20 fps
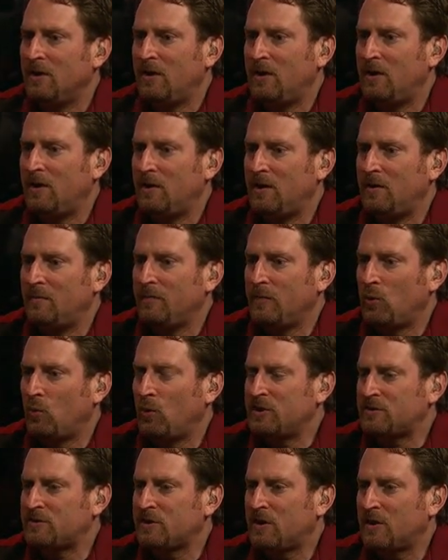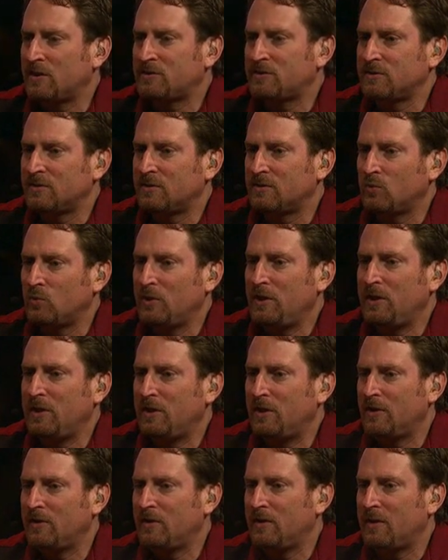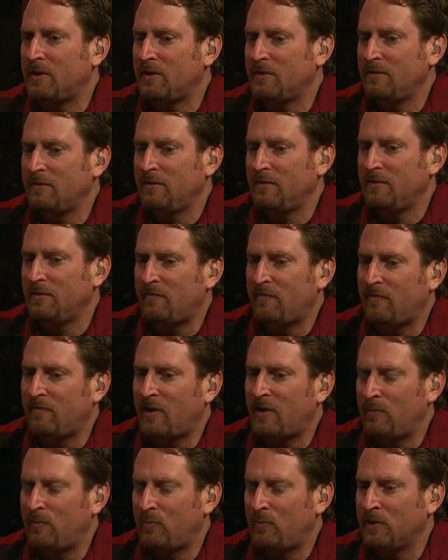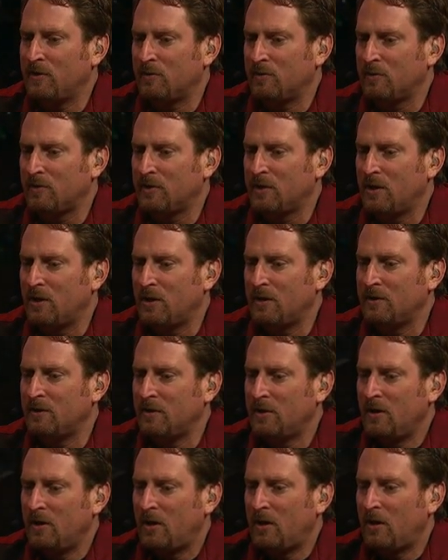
The Witch Doctor, we hit on that vibe pretty early on.